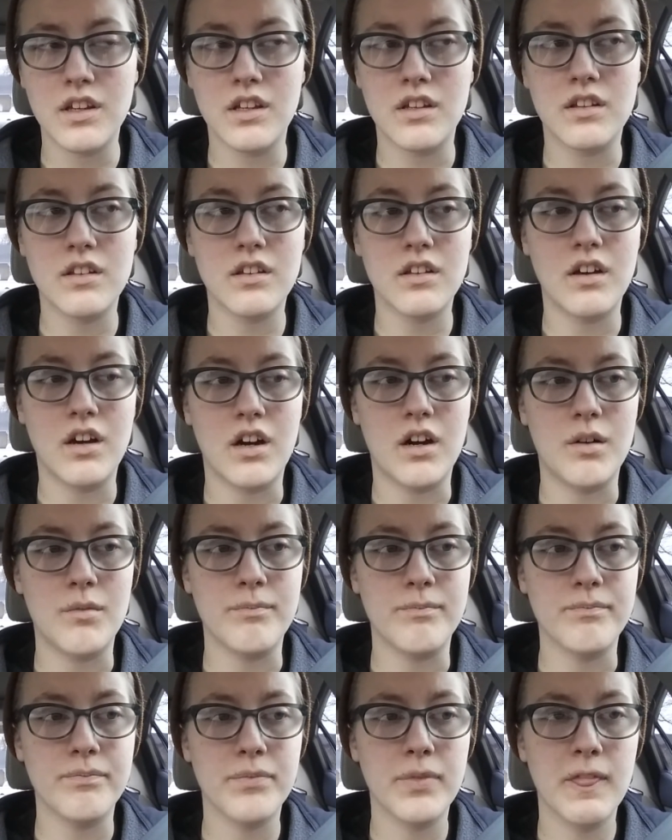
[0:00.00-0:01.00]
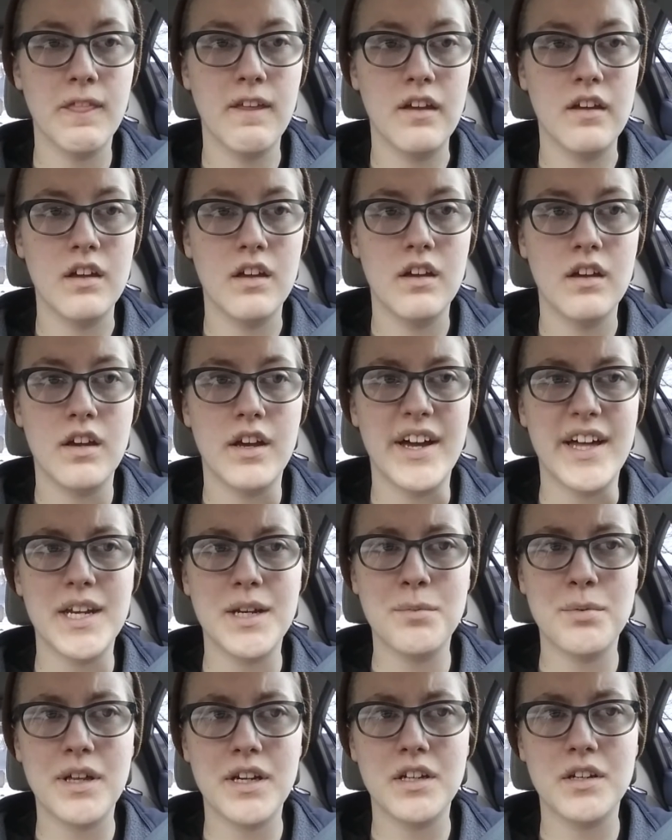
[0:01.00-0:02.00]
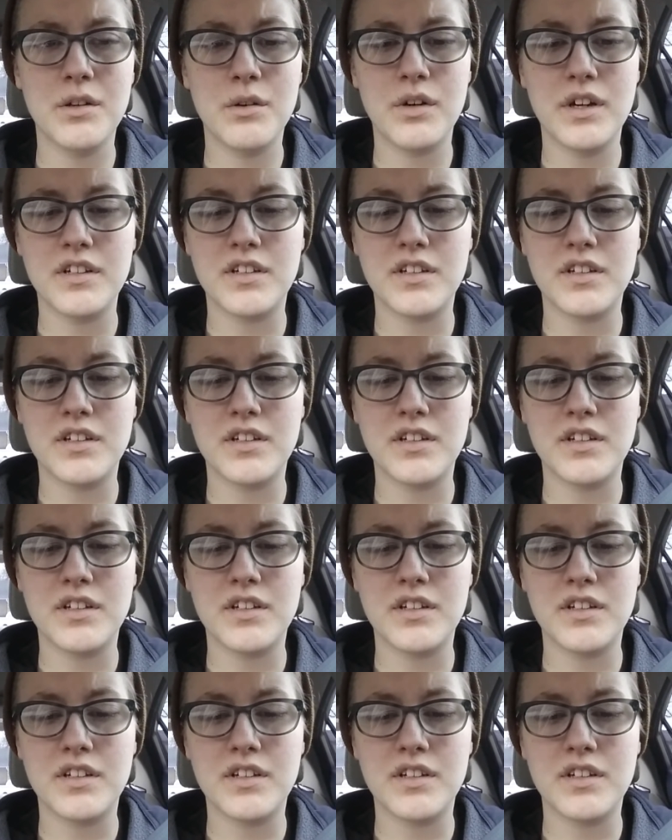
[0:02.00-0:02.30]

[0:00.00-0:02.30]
it's anybody who